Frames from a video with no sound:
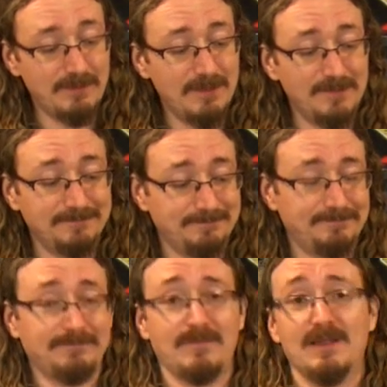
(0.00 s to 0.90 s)
Well,
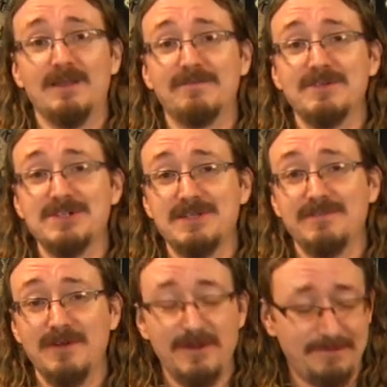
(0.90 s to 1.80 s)
uh, first
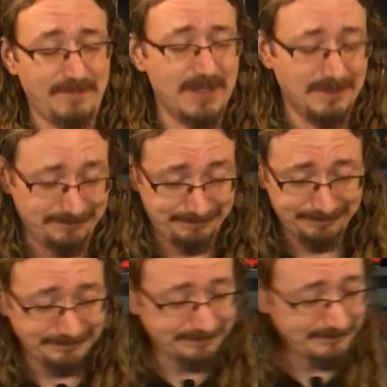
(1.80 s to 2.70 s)
of all,
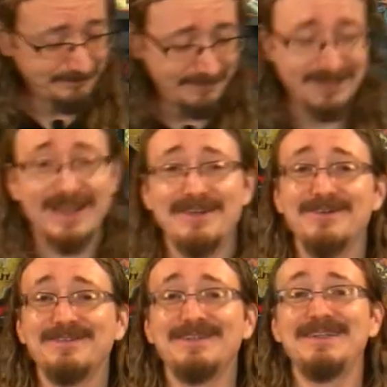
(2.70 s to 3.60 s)
I
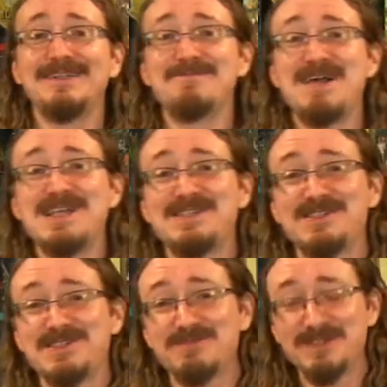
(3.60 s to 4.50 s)
don't think uh,
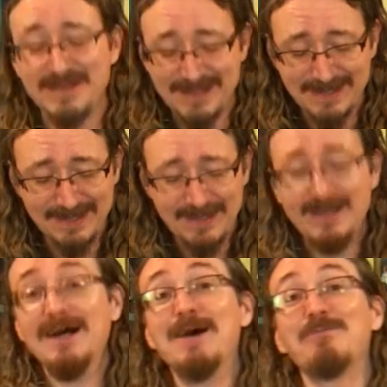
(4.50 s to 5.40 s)
Maskus was
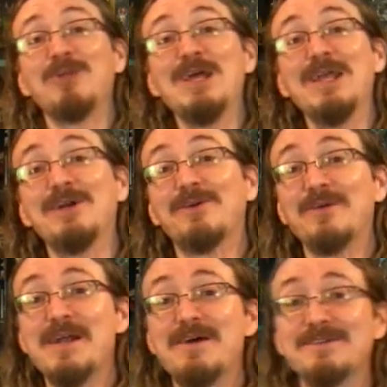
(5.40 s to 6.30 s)
Uh, playing
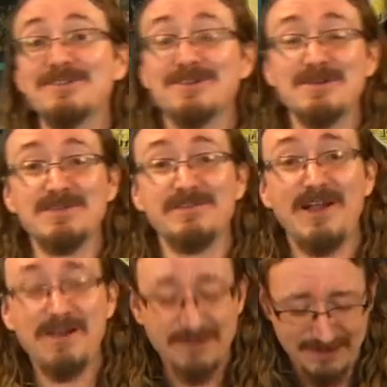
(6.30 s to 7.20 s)
around in terms of
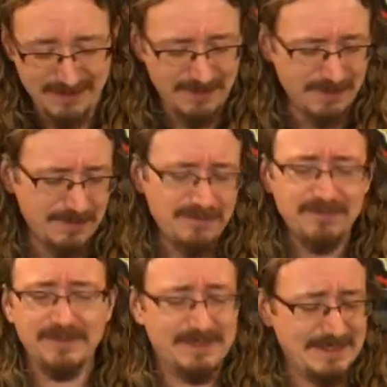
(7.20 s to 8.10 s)
alcohol.
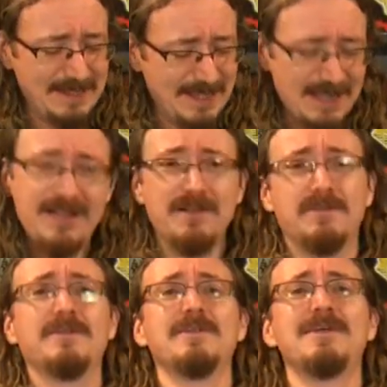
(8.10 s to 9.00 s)
Holy
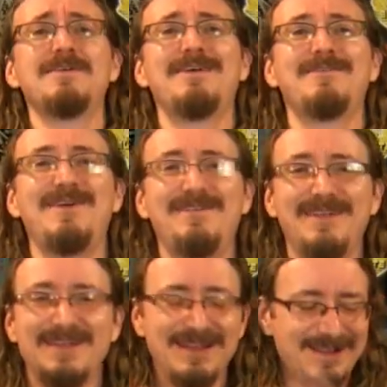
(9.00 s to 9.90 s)
hell, you know, that
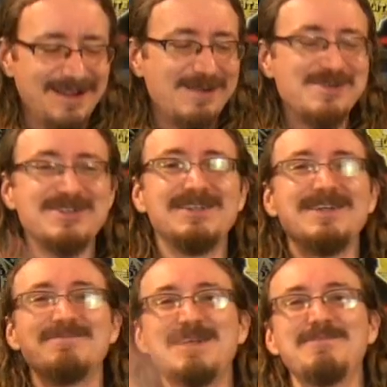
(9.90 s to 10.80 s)
almost
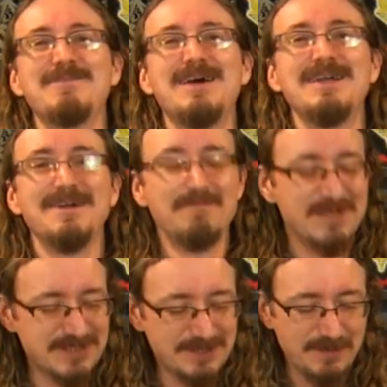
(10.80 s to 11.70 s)
uh, made my uh,
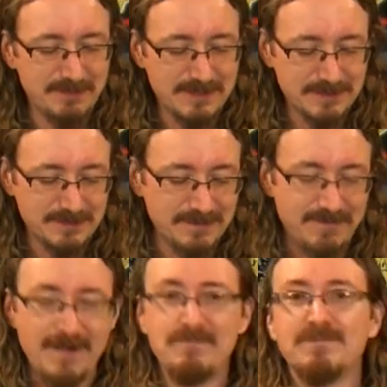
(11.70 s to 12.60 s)
mist go uh, sort
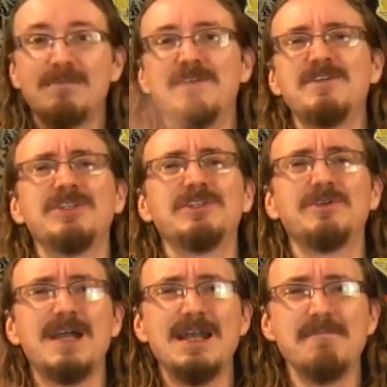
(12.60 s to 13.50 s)
of, uh, my vision
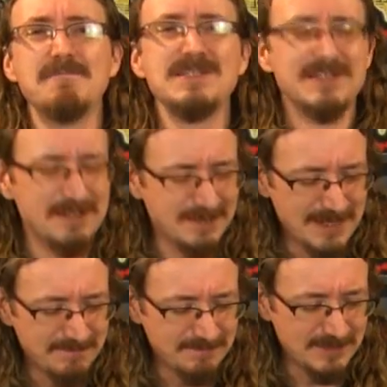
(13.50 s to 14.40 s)
go kind of misty when
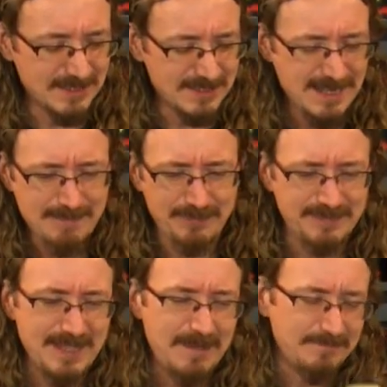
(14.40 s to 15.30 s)
I uh,
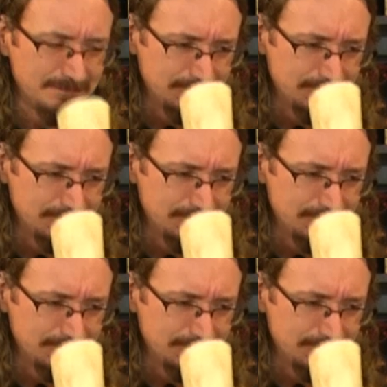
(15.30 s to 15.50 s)
sampled that.